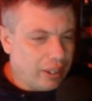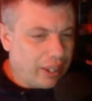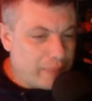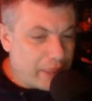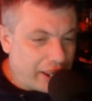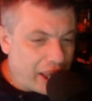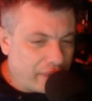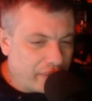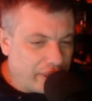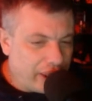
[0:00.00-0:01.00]
He made it out
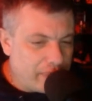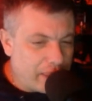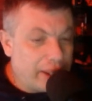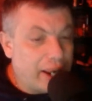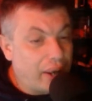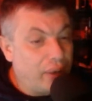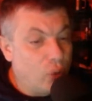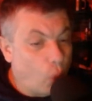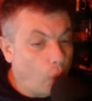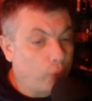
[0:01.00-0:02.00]
of
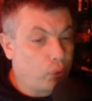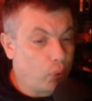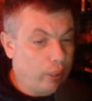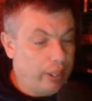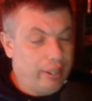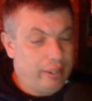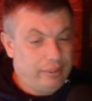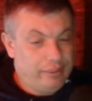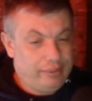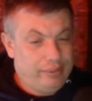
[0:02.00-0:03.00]
North Korea.
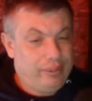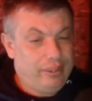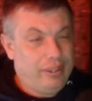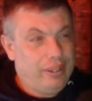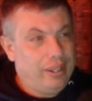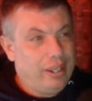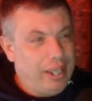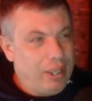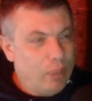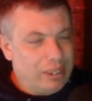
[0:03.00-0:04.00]

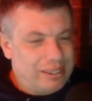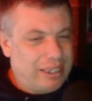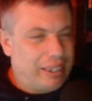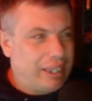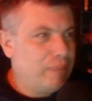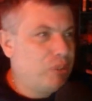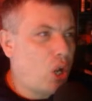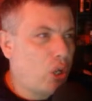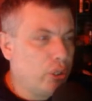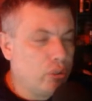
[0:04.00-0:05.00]
He went and seen Kim
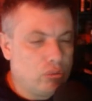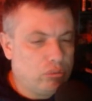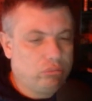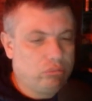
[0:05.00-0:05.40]
Jong Un.